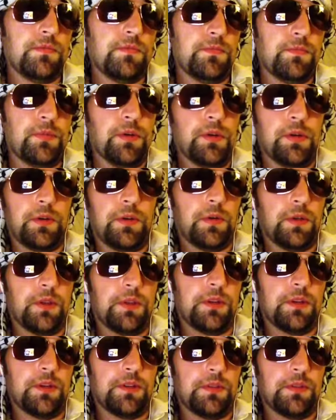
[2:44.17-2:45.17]
book,
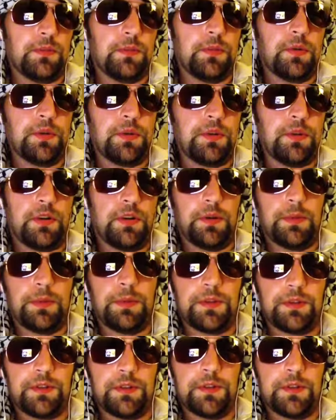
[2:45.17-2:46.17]
whether it's a book or
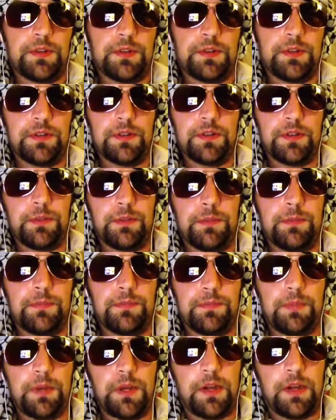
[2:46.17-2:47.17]
epistle or
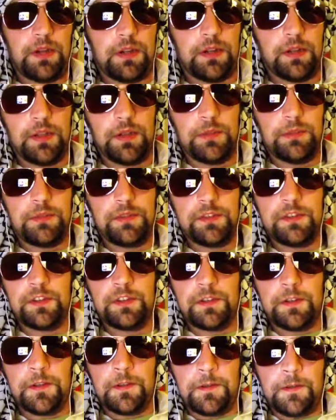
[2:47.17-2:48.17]
apocalypse,
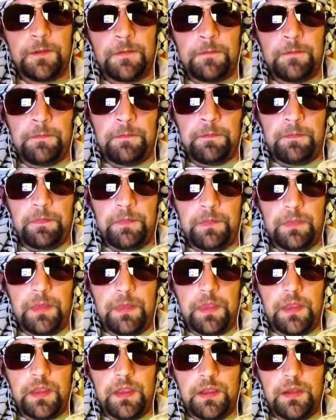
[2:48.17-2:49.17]

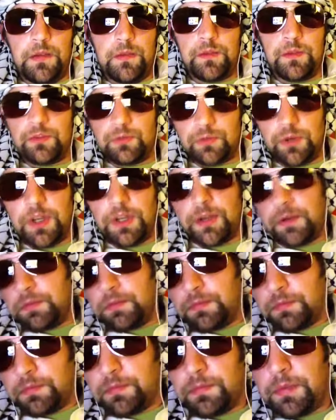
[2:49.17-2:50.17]
was
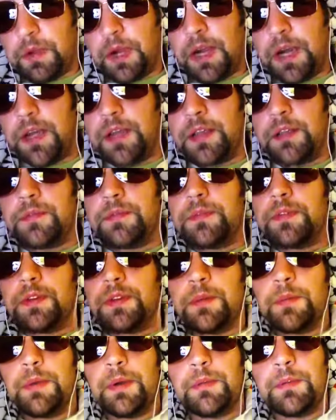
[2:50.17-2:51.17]
written by
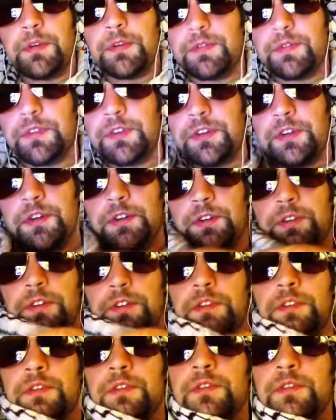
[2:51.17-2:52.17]
a member of the church,